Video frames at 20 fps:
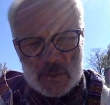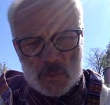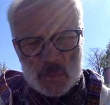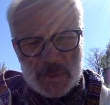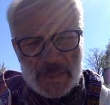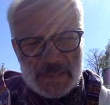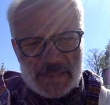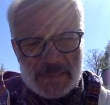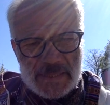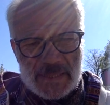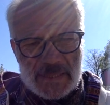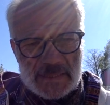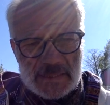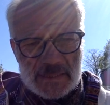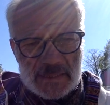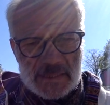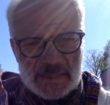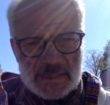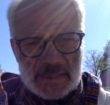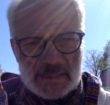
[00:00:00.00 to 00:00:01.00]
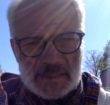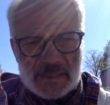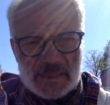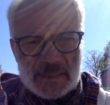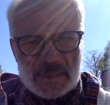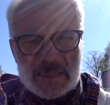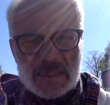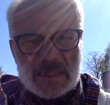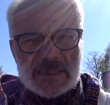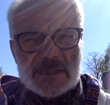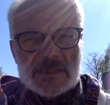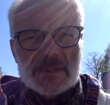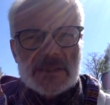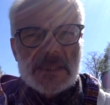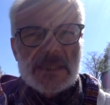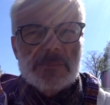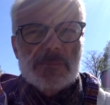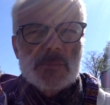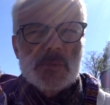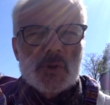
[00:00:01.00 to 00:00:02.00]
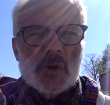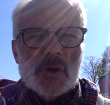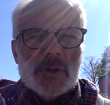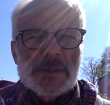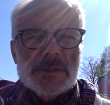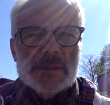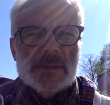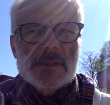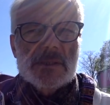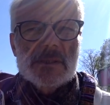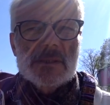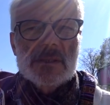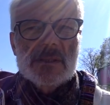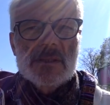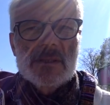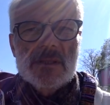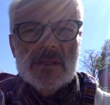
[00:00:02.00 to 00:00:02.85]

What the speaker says: where he has this extreme noise